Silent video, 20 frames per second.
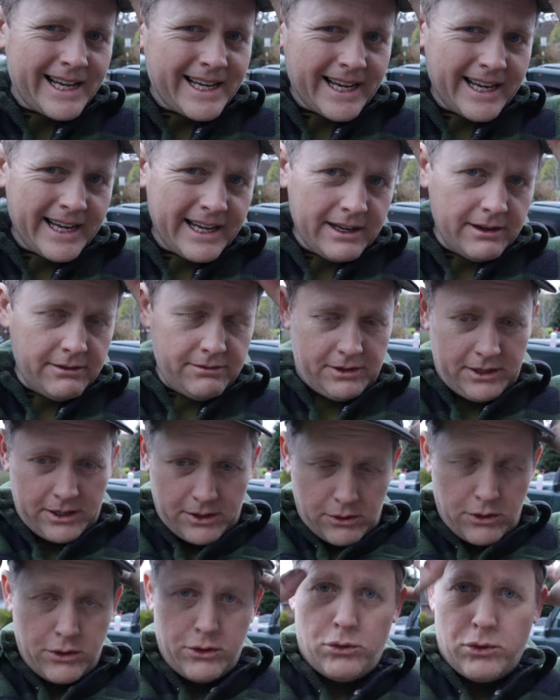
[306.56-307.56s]
have
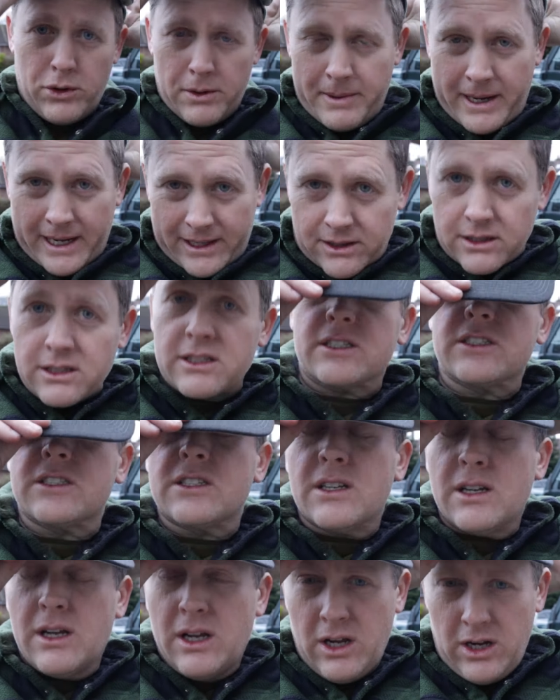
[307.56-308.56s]
thought about
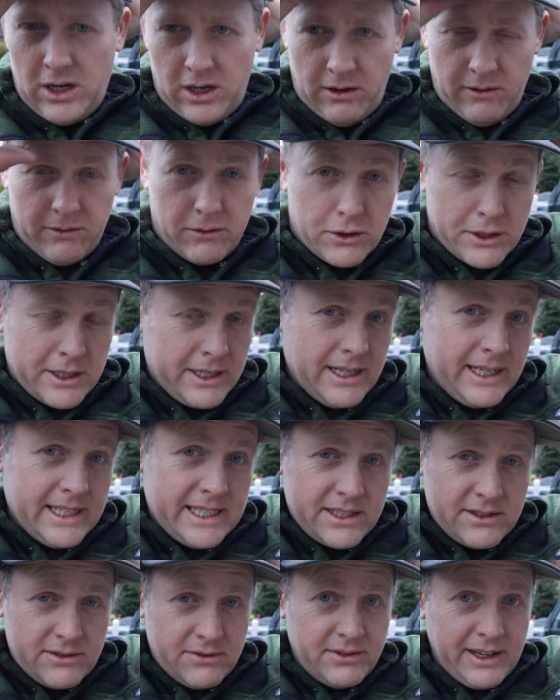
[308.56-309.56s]
this for at
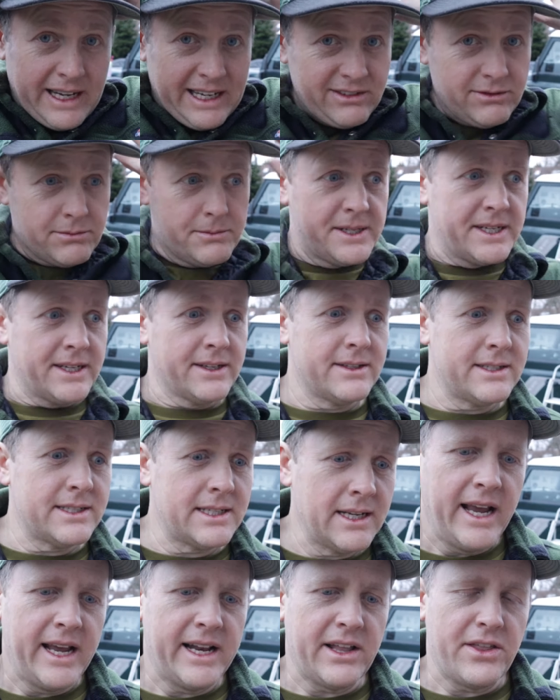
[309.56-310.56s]
least 5
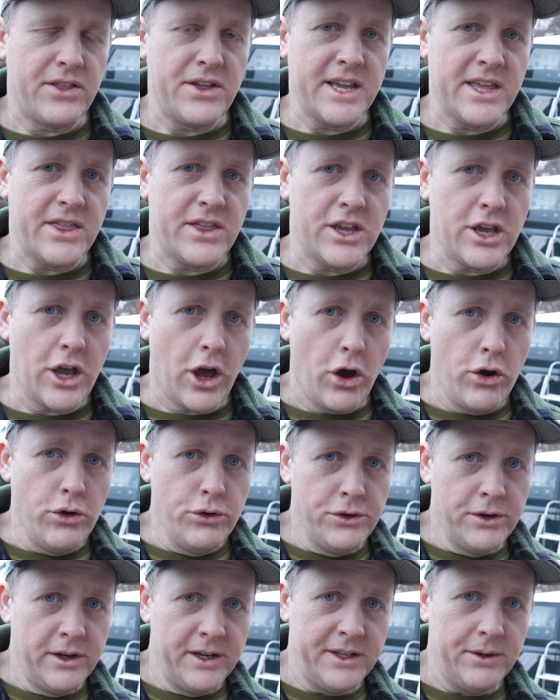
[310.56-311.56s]
minutes. And I think the
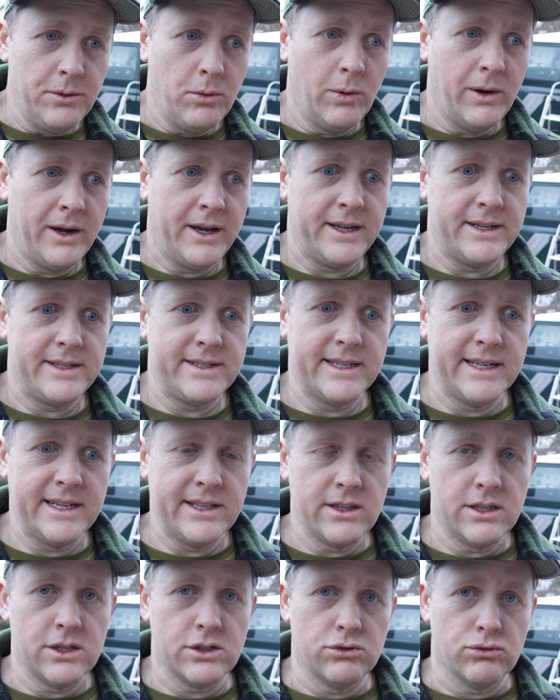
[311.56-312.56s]
only way to
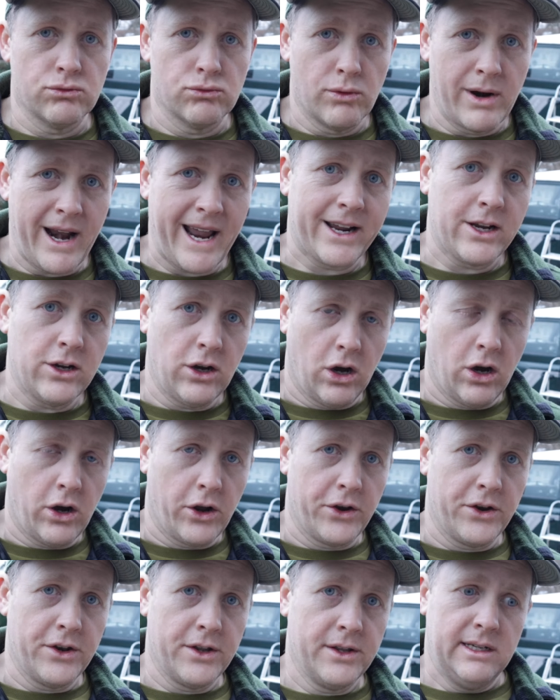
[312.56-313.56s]
get this rack
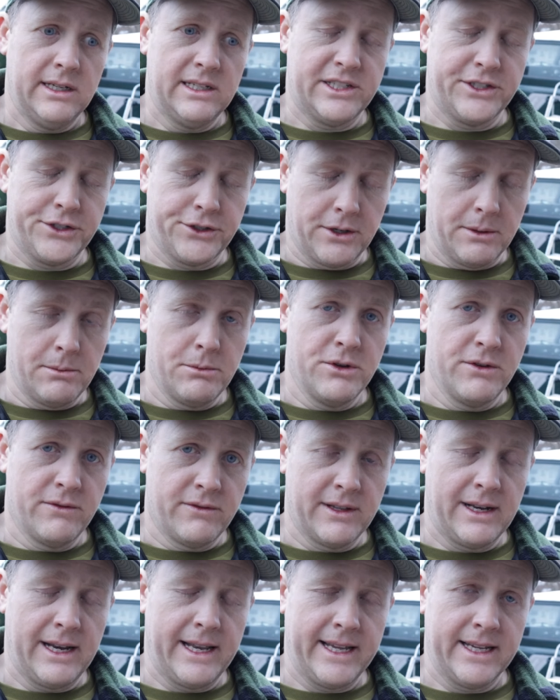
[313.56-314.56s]
on is to
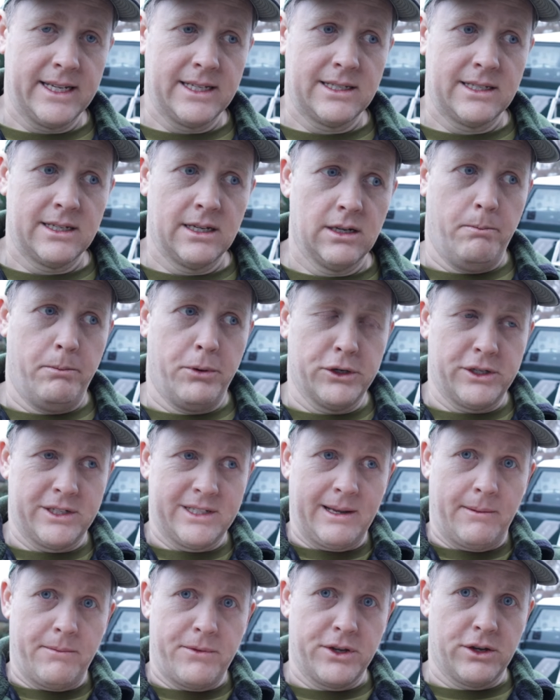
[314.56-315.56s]
remove the legs, put
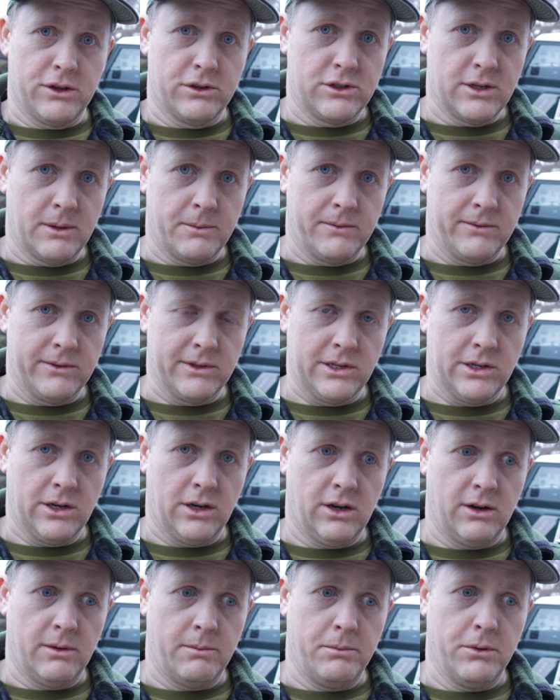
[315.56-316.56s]
something on top of the
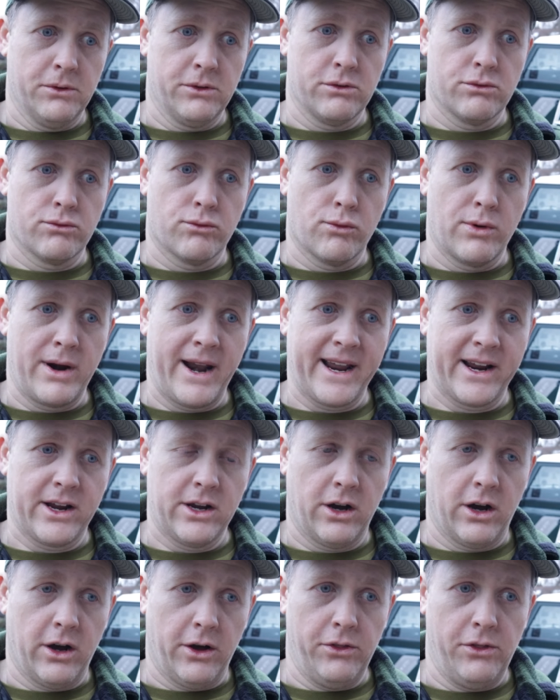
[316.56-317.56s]
car, put the
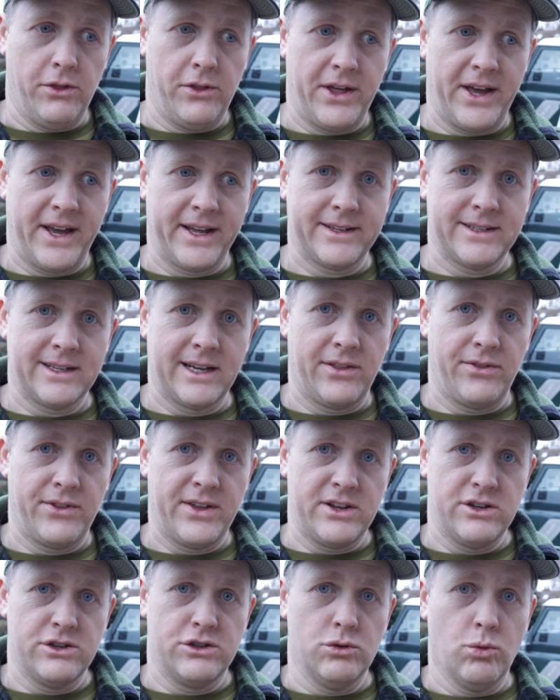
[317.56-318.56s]
rack on that, and
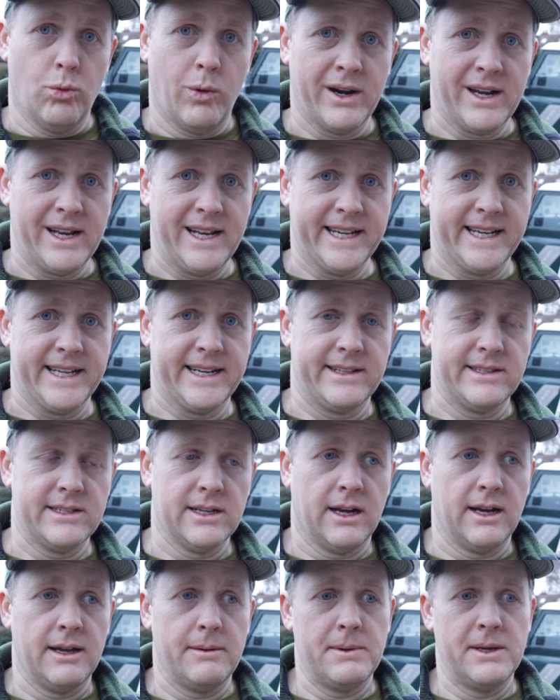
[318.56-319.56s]
then do one leg at a
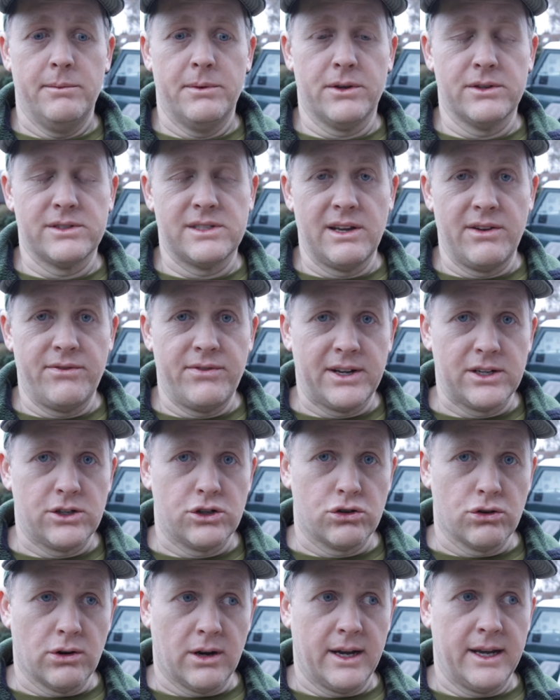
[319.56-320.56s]
time. Because if I
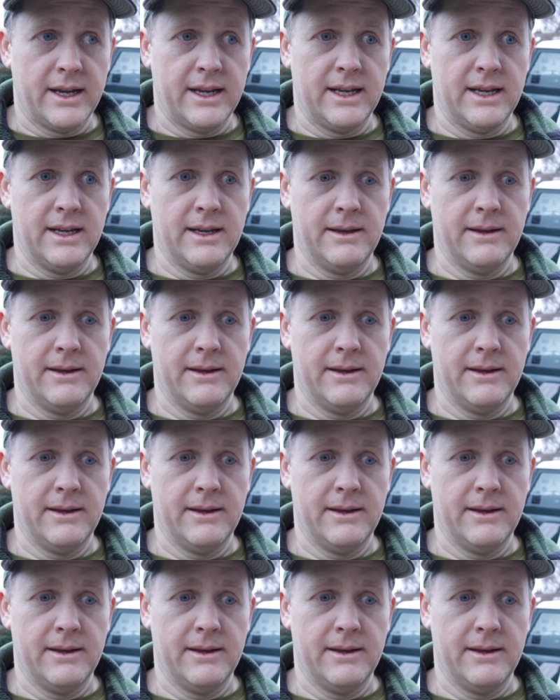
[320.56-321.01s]
try